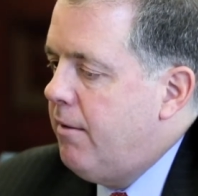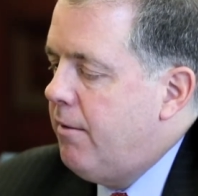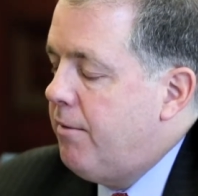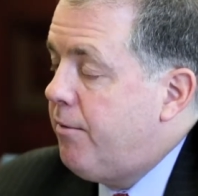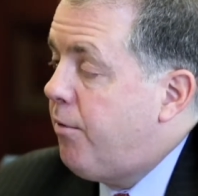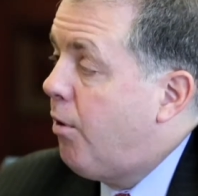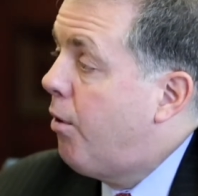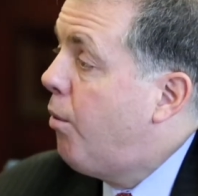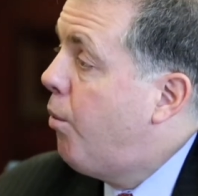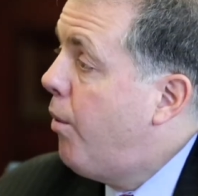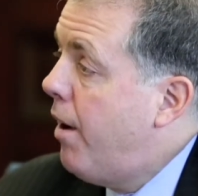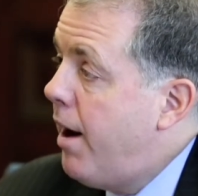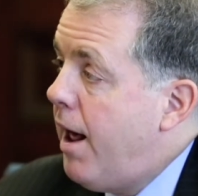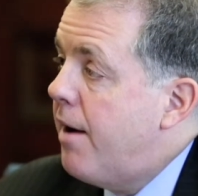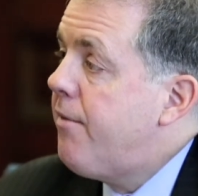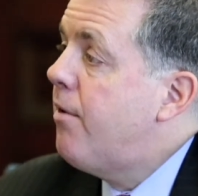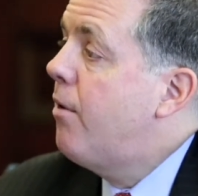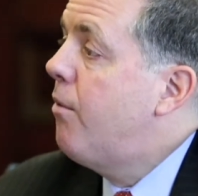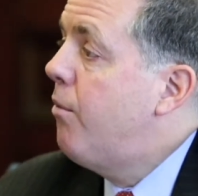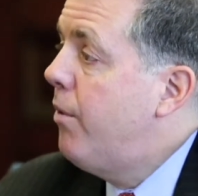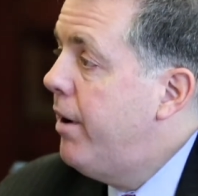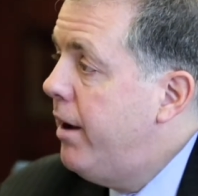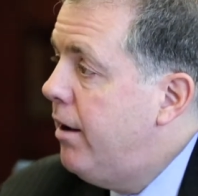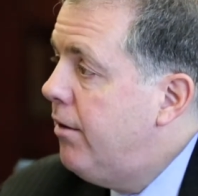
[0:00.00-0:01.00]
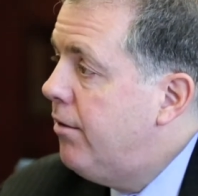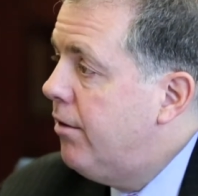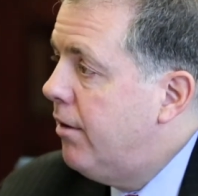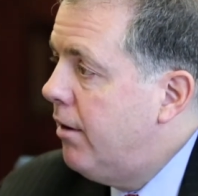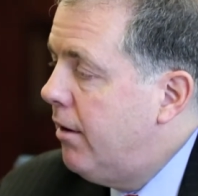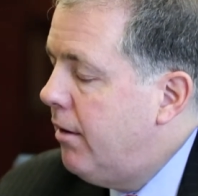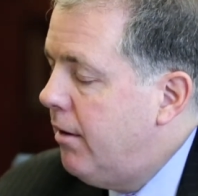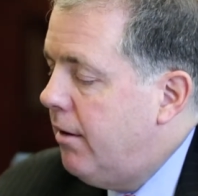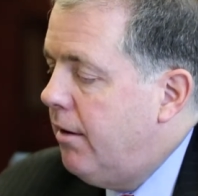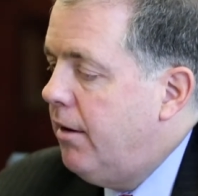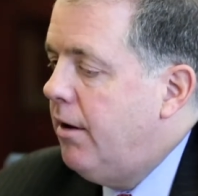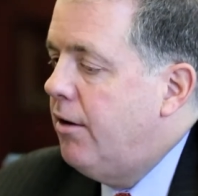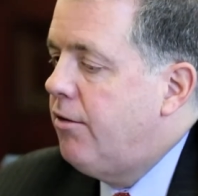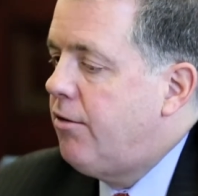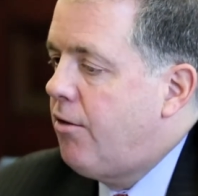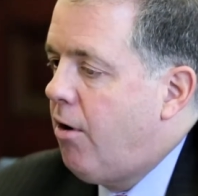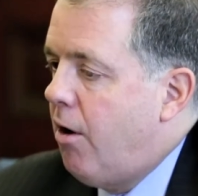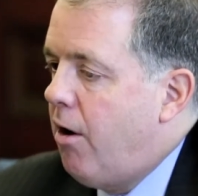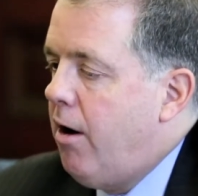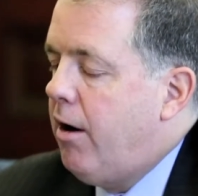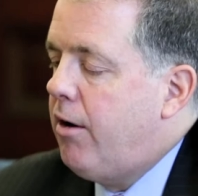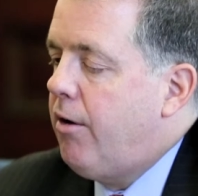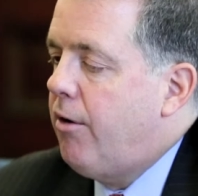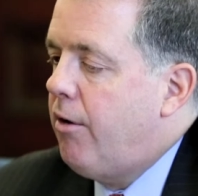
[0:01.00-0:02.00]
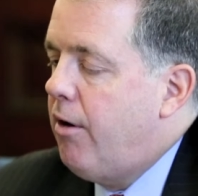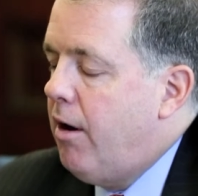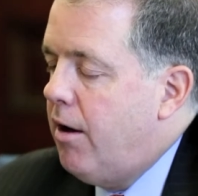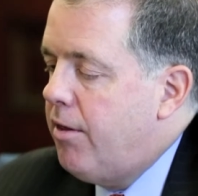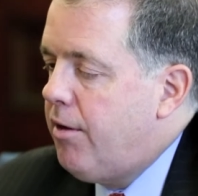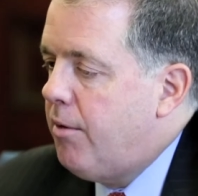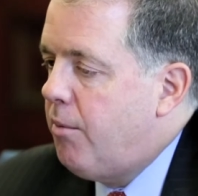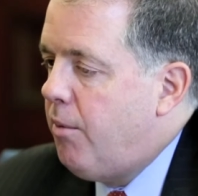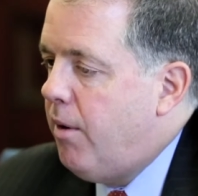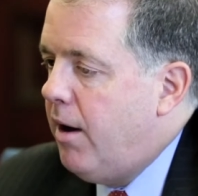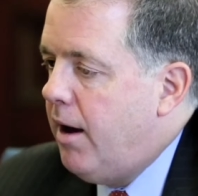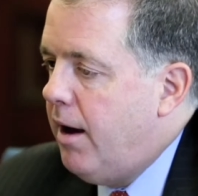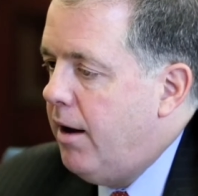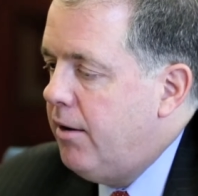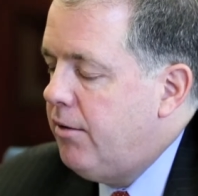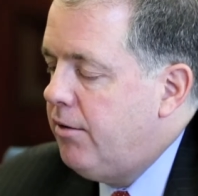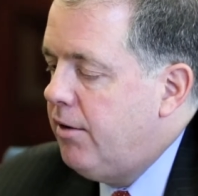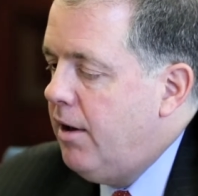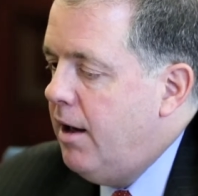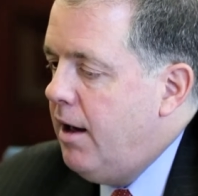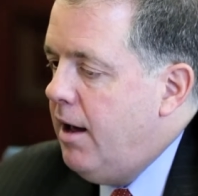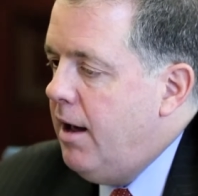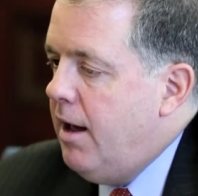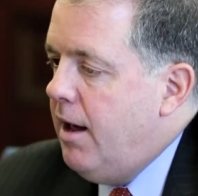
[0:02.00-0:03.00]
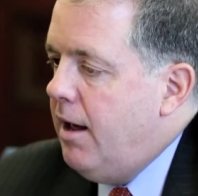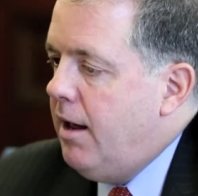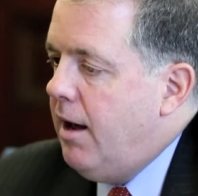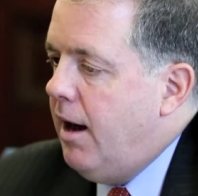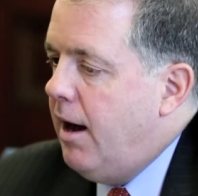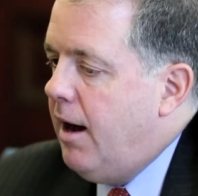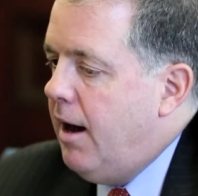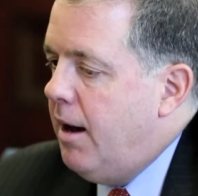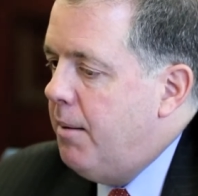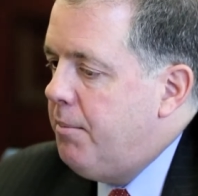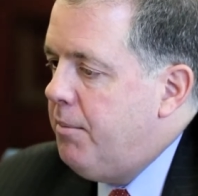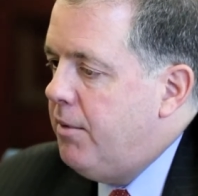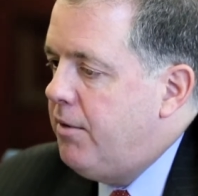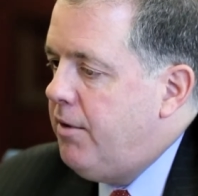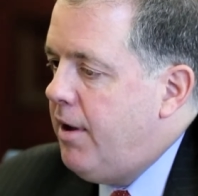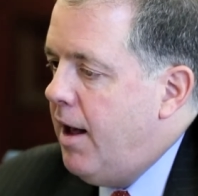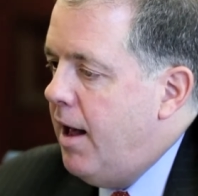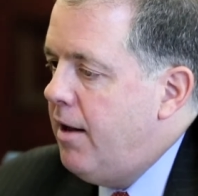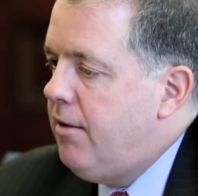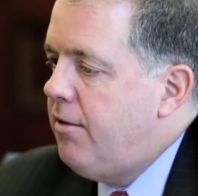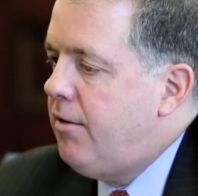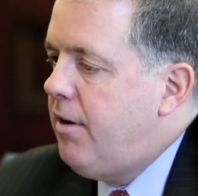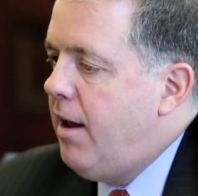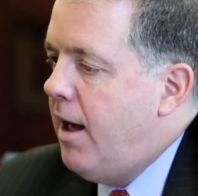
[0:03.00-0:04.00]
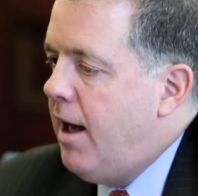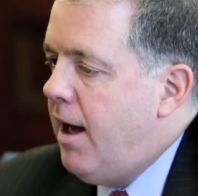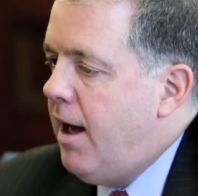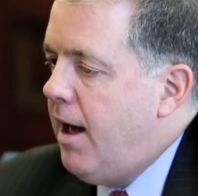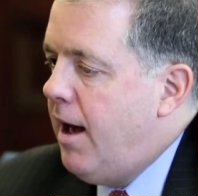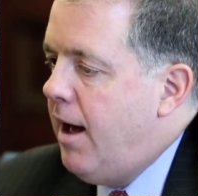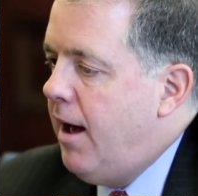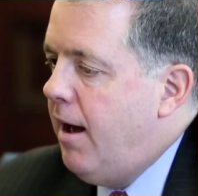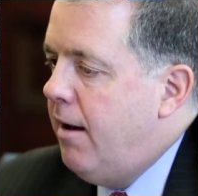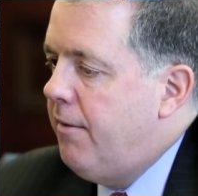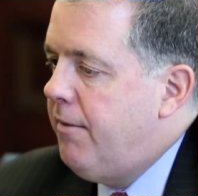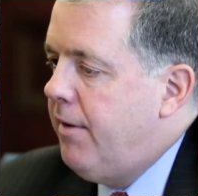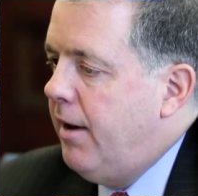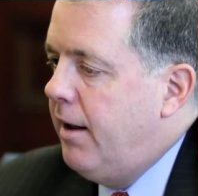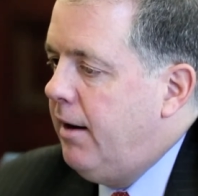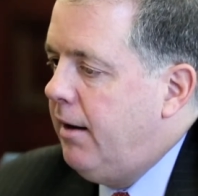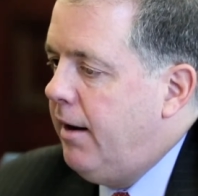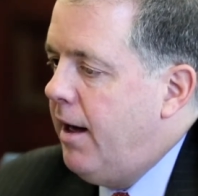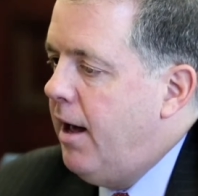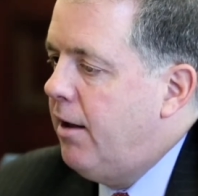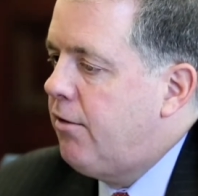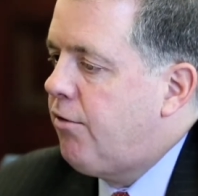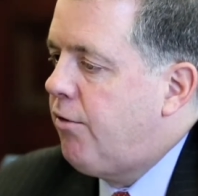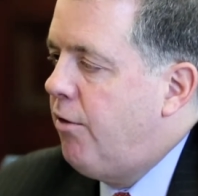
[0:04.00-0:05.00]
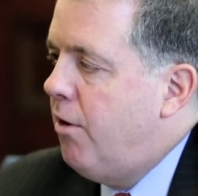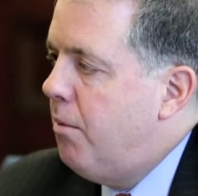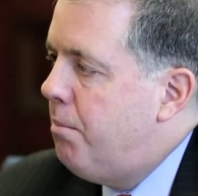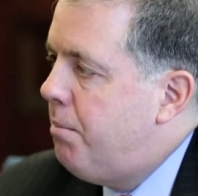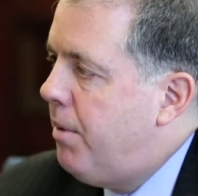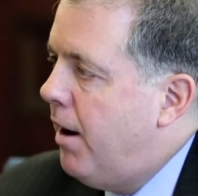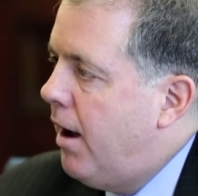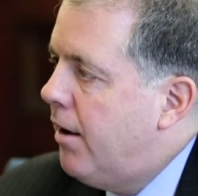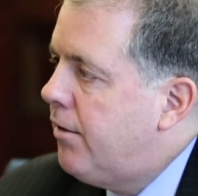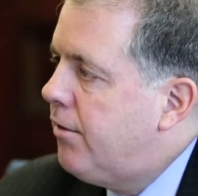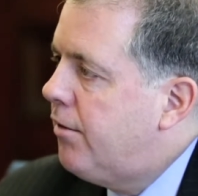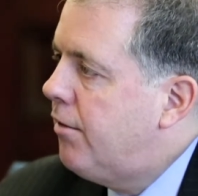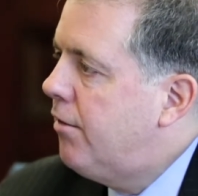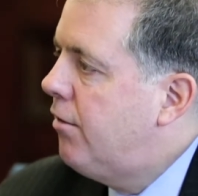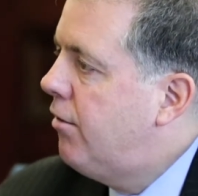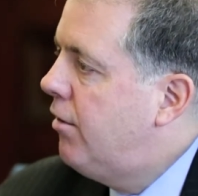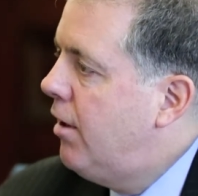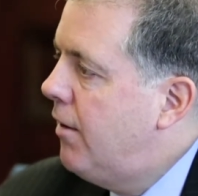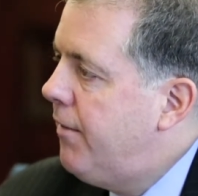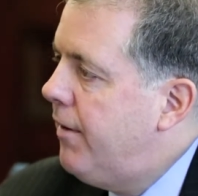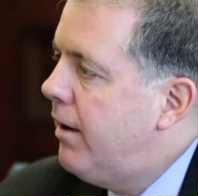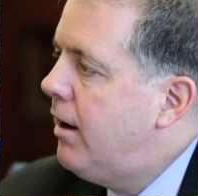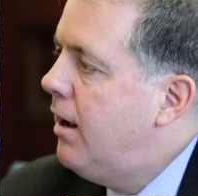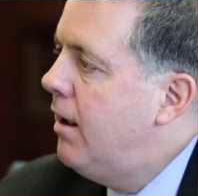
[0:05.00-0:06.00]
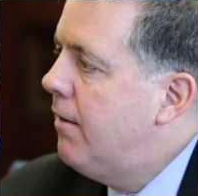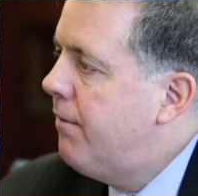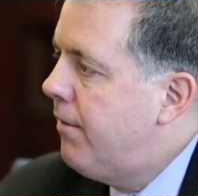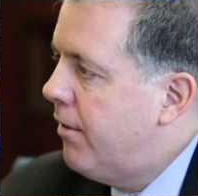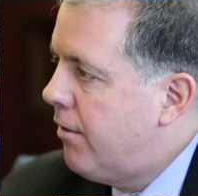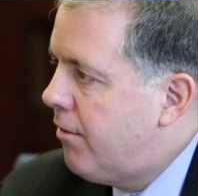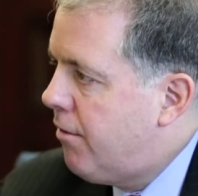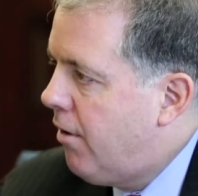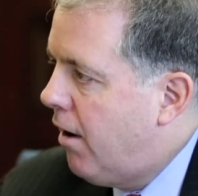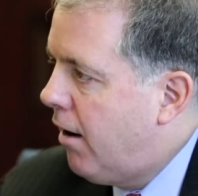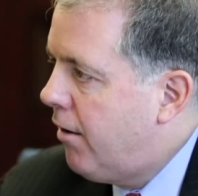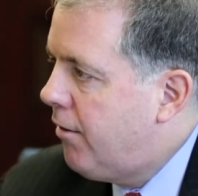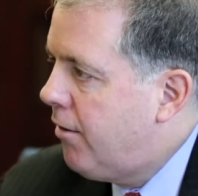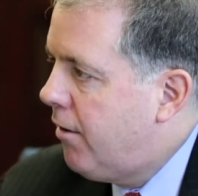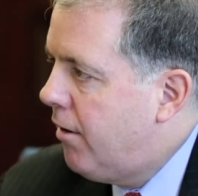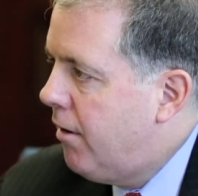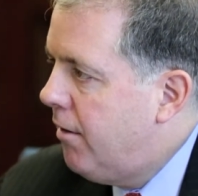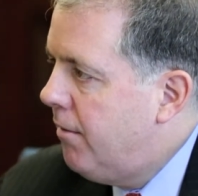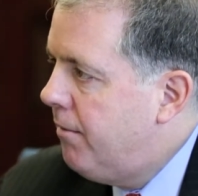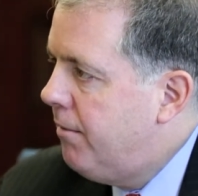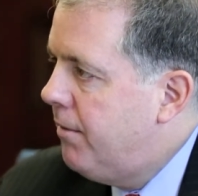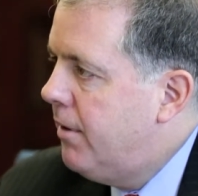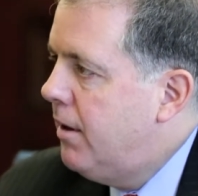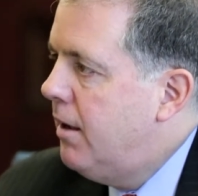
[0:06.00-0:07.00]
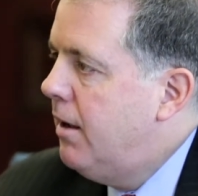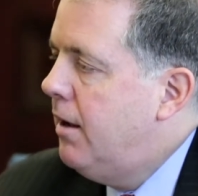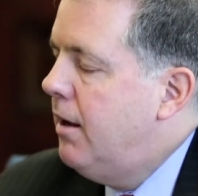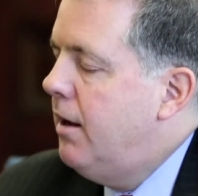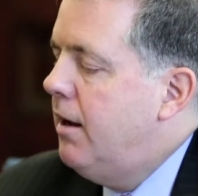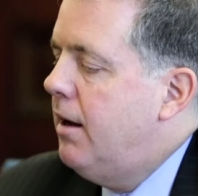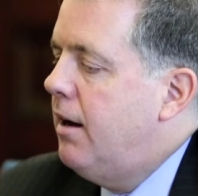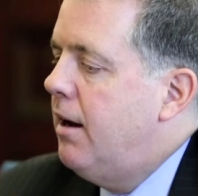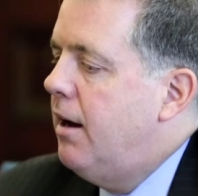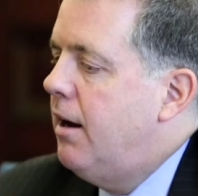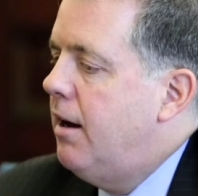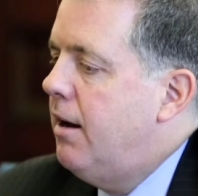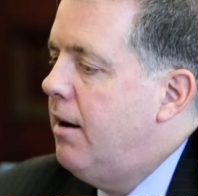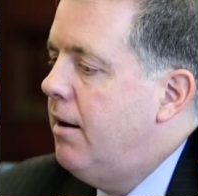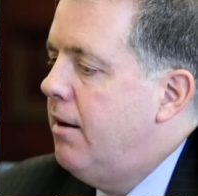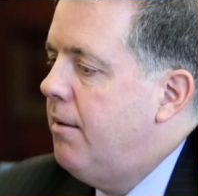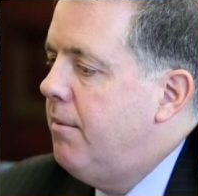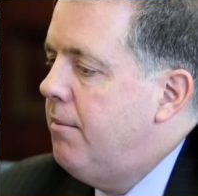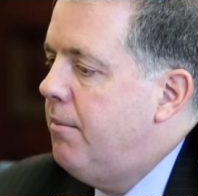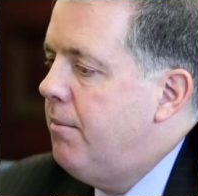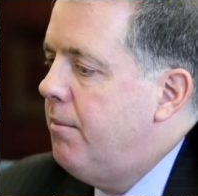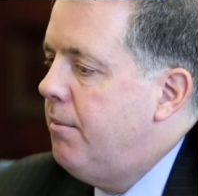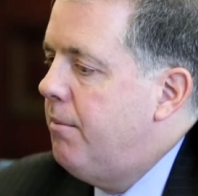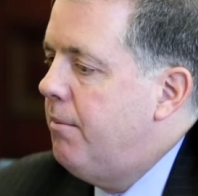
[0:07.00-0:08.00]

for whatever reason, historic or otherwise, tends to have a less robust civic infrastructure of